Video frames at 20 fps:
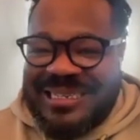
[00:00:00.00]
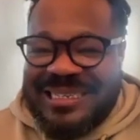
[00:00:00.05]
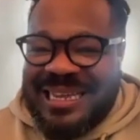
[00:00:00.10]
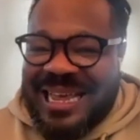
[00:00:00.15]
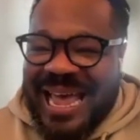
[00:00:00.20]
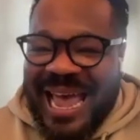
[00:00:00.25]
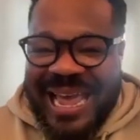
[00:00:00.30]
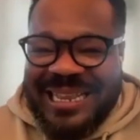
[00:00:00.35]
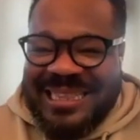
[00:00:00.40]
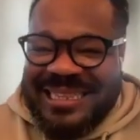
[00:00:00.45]

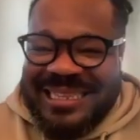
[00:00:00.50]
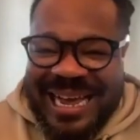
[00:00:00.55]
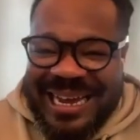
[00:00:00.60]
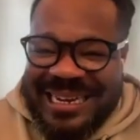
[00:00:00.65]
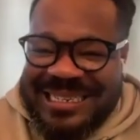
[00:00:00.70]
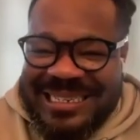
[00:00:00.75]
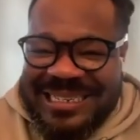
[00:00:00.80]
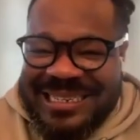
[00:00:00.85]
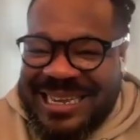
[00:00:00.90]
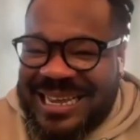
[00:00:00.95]
and they hate
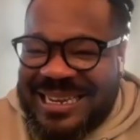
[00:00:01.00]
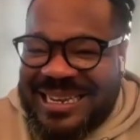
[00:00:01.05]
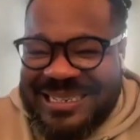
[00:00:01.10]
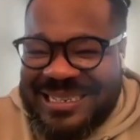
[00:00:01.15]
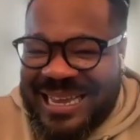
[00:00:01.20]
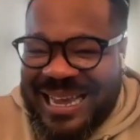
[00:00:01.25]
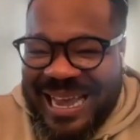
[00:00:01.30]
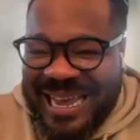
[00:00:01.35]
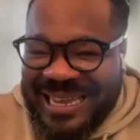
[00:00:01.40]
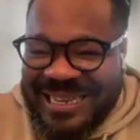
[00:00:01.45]
that,
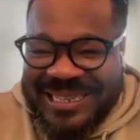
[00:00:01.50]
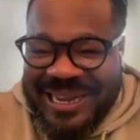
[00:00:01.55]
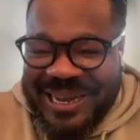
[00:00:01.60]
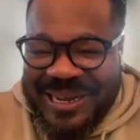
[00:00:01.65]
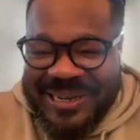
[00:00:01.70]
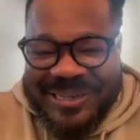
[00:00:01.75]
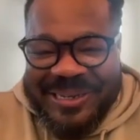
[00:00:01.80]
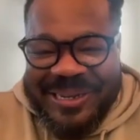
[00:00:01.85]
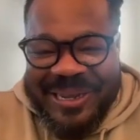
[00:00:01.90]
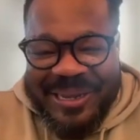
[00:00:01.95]
and they hate
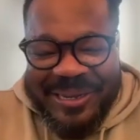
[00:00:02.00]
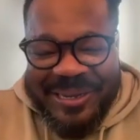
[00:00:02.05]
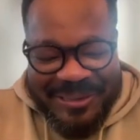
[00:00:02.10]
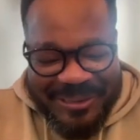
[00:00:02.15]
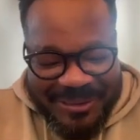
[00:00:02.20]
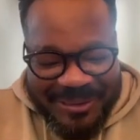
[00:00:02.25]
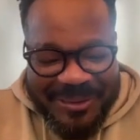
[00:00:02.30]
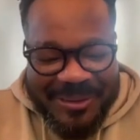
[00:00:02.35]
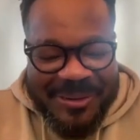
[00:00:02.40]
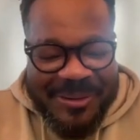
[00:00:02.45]
that.
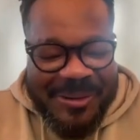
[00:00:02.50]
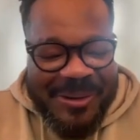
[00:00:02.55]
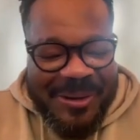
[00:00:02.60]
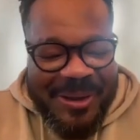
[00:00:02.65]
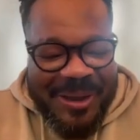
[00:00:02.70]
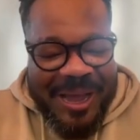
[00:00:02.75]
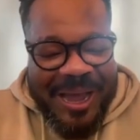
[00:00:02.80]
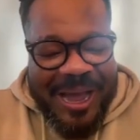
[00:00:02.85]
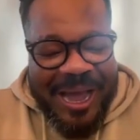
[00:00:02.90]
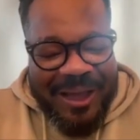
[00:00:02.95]

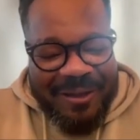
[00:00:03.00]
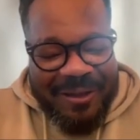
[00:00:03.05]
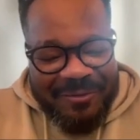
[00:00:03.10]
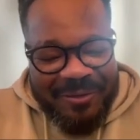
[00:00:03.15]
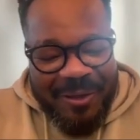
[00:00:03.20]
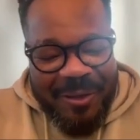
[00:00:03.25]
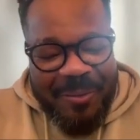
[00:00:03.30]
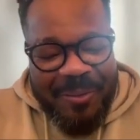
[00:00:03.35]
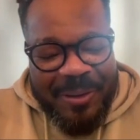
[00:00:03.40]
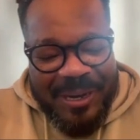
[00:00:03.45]
So
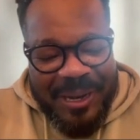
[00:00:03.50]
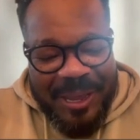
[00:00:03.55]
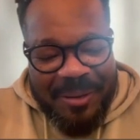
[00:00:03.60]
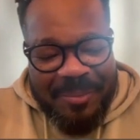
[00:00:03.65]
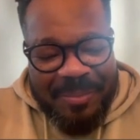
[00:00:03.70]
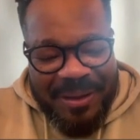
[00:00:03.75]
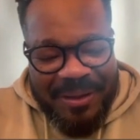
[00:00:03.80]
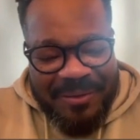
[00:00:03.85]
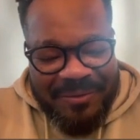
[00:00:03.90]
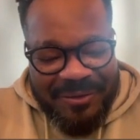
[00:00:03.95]
after
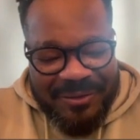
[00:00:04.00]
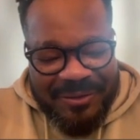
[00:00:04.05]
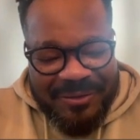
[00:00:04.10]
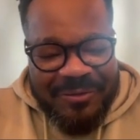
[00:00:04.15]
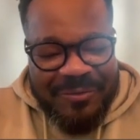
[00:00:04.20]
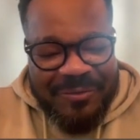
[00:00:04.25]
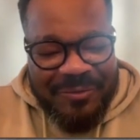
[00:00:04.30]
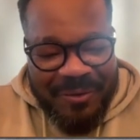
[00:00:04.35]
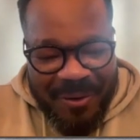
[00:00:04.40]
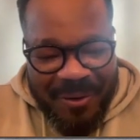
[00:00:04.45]
when I play
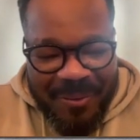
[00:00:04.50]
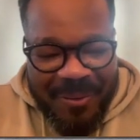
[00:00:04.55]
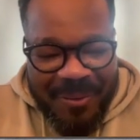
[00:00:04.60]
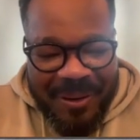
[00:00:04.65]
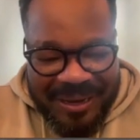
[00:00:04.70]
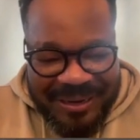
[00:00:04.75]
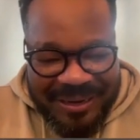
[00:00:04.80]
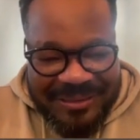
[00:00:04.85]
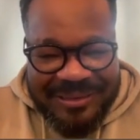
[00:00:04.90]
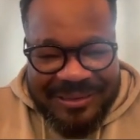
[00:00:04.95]
for the
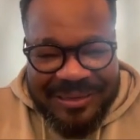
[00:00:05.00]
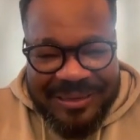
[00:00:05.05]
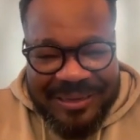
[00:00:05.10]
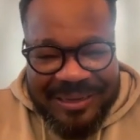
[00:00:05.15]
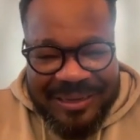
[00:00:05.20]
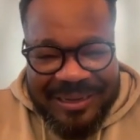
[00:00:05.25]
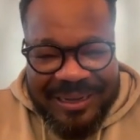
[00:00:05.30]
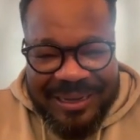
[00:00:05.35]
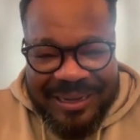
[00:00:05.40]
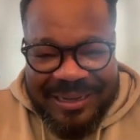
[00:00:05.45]
forward,
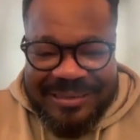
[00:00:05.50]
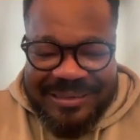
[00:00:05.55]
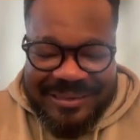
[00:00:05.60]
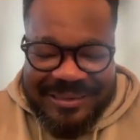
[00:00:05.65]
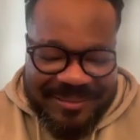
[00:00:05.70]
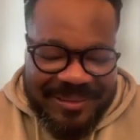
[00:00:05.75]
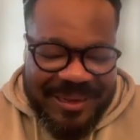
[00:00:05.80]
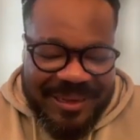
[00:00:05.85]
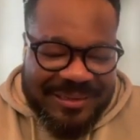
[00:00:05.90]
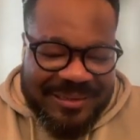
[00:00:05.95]
I,
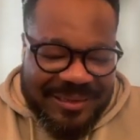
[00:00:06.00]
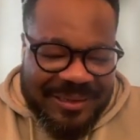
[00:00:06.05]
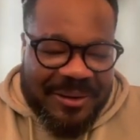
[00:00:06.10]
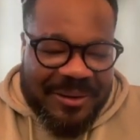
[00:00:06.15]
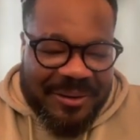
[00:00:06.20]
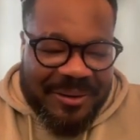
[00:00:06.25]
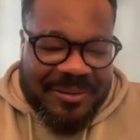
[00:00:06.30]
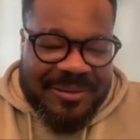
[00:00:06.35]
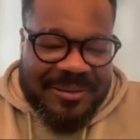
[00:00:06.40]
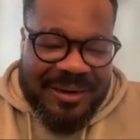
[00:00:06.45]
I
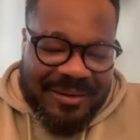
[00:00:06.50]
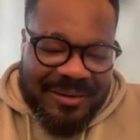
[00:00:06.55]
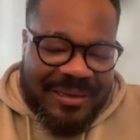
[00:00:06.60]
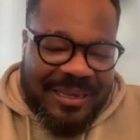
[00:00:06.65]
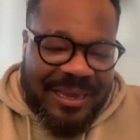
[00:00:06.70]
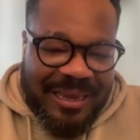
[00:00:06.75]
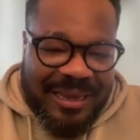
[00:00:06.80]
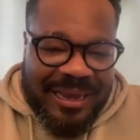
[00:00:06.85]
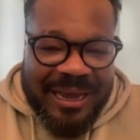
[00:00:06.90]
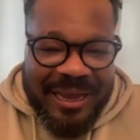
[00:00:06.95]
say, oh,
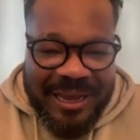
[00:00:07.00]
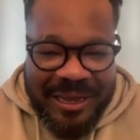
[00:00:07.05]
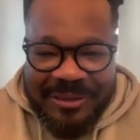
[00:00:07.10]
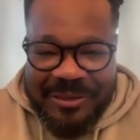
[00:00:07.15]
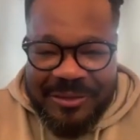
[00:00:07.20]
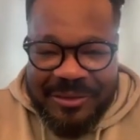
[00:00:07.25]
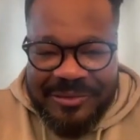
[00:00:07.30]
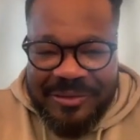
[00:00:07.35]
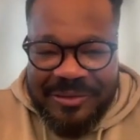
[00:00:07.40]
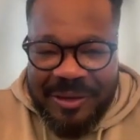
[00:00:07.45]
okay, I
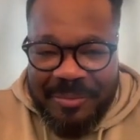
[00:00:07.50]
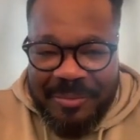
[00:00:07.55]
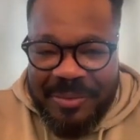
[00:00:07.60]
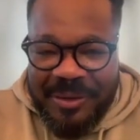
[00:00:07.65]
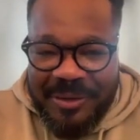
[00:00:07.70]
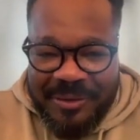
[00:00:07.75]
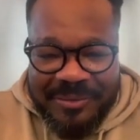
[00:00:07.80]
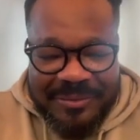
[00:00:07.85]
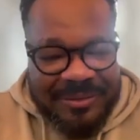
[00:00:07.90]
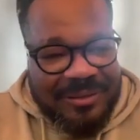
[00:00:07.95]
understand
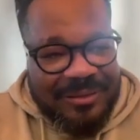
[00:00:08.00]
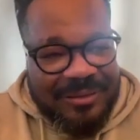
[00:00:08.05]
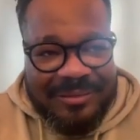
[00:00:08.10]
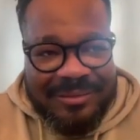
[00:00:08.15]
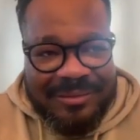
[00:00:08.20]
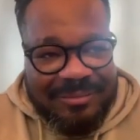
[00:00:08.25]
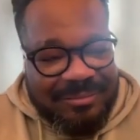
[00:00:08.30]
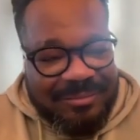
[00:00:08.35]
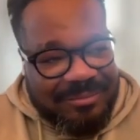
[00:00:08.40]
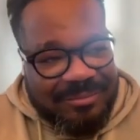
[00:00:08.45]
because
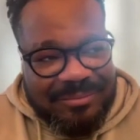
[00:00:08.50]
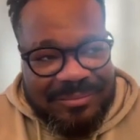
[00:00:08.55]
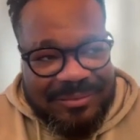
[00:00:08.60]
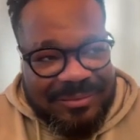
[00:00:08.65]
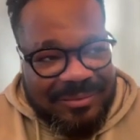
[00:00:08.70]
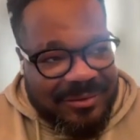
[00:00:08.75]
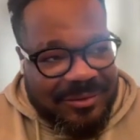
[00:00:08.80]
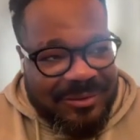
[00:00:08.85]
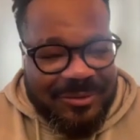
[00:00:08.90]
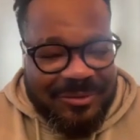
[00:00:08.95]
it's
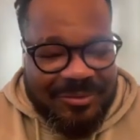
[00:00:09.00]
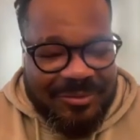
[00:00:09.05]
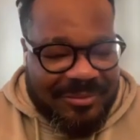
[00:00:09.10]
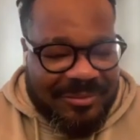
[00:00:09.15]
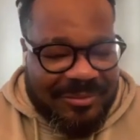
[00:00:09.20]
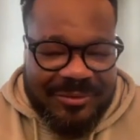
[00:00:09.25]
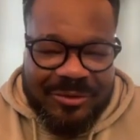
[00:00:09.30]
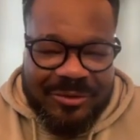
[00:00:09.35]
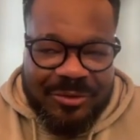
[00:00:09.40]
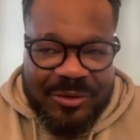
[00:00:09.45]

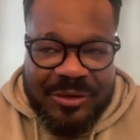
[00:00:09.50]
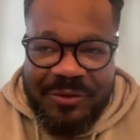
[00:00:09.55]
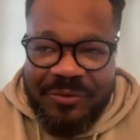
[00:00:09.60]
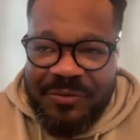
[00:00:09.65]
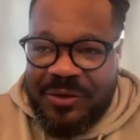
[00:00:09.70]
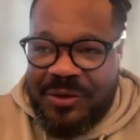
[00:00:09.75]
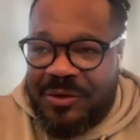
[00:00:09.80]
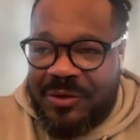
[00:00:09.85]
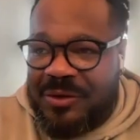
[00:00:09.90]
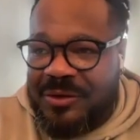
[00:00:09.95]
too
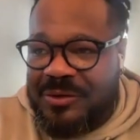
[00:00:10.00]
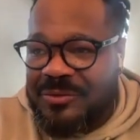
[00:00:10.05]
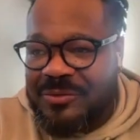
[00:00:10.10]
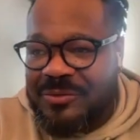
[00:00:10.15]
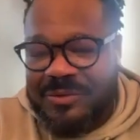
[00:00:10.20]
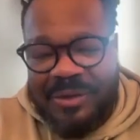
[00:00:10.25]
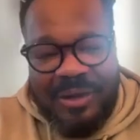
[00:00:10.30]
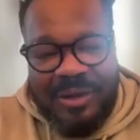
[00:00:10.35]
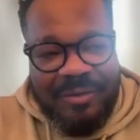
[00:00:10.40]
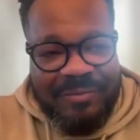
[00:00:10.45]

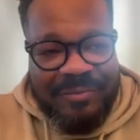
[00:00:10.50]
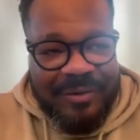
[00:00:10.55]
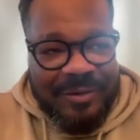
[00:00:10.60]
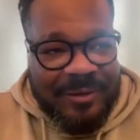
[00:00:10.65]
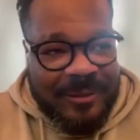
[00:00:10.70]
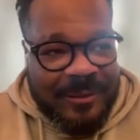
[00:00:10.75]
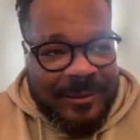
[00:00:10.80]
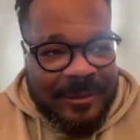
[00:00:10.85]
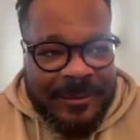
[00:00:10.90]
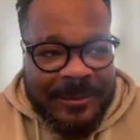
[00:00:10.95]
difficult. We have
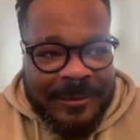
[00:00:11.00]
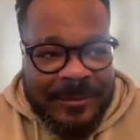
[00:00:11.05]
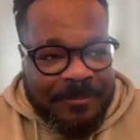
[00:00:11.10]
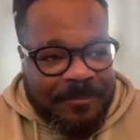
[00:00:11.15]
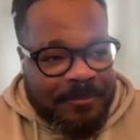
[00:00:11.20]
uh,